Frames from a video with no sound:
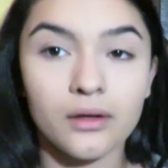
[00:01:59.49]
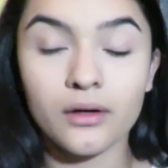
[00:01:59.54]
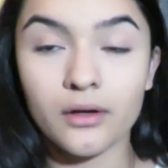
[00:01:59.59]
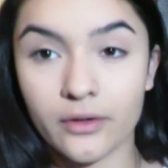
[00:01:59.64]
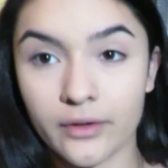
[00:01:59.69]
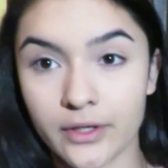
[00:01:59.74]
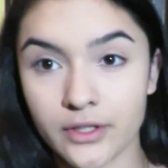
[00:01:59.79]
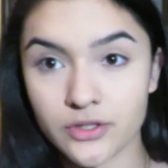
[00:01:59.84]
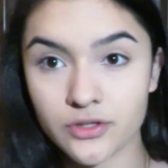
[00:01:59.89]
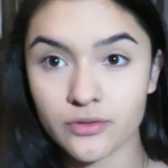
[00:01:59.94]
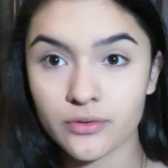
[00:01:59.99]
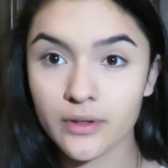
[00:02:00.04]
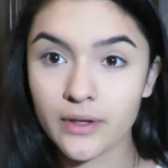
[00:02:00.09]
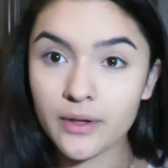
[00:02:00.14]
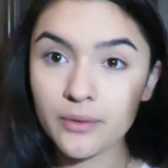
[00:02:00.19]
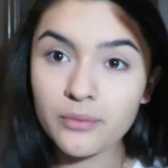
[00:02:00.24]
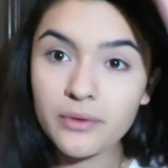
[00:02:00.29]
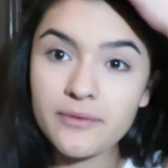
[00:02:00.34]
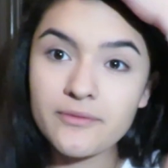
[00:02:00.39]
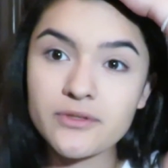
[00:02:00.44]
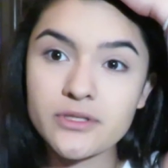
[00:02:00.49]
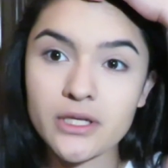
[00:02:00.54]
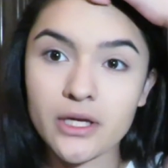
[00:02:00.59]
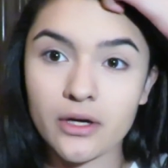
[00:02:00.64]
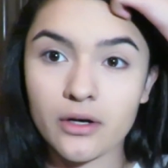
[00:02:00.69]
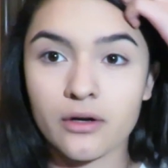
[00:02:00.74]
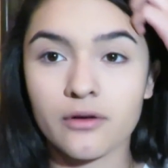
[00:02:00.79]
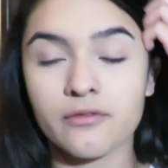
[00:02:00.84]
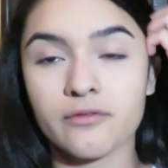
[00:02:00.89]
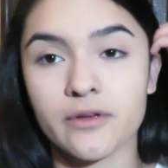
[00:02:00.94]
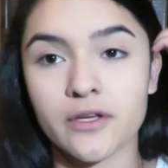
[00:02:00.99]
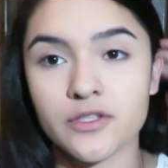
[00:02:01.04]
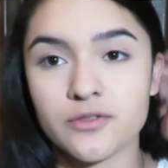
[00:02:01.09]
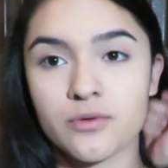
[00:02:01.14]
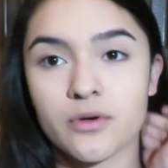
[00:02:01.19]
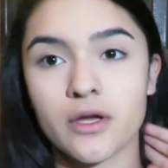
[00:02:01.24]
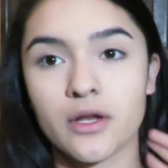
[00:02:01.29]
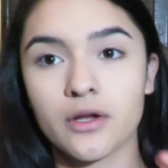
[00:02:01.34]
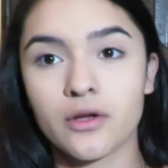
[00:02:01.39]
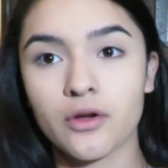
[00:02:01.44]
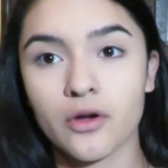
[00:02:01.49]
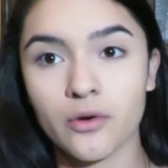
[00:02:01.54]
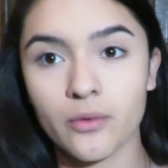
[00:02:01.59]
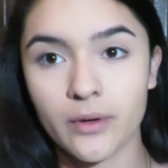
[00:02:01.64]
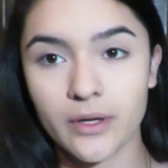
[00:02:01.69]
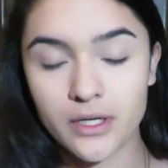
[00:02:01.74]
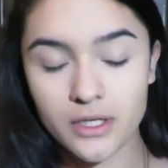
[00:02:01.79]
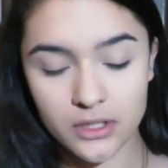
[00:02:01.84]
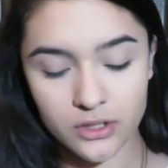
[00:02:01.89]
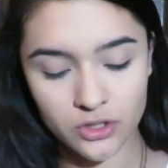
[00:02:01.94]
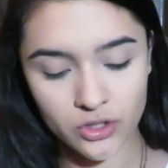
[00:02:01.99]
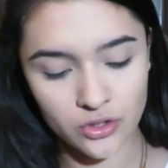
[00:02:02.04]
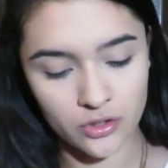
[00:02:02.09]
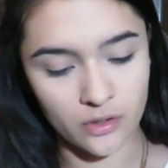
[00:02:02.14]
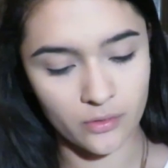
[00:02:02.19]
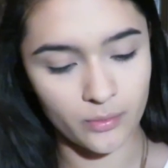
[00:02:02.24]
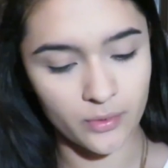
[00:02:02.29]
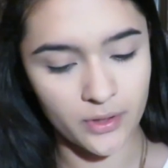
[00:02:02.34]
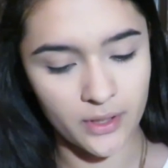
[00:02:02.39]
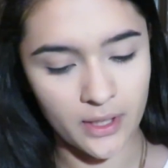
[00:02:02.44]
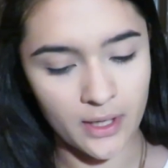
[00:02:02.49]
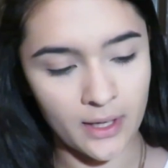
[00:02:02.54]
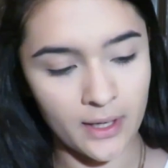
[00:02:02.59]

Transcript: Alright, so now that we've set our face, we're going to go in and start with the